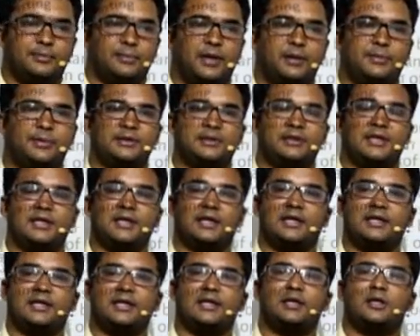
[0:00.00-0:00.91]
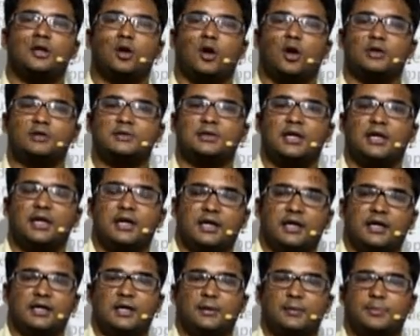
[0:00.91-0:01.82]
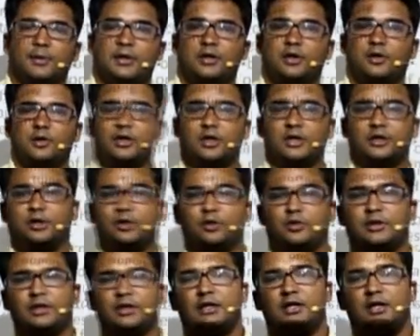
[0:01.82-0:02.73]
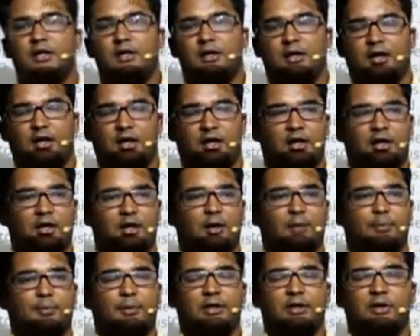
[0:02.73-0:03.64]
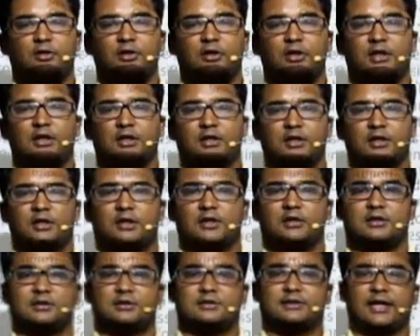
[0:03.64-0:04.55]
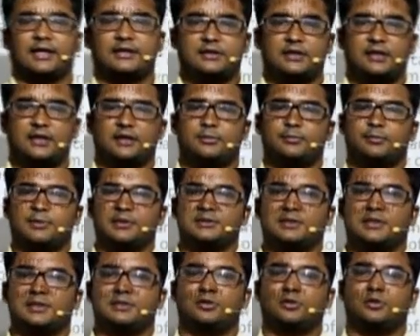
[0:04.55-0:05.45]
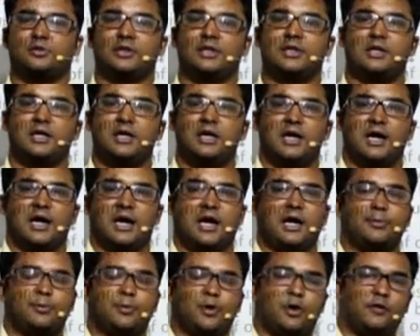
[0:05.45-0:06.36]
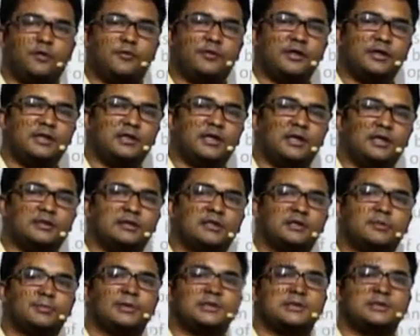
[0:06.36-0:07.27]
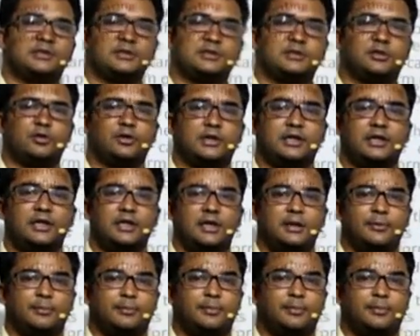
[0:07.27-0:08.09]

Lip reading: Maybe they are getting loss in a particular unit, a particular sector, business unit, and profit in another business unit.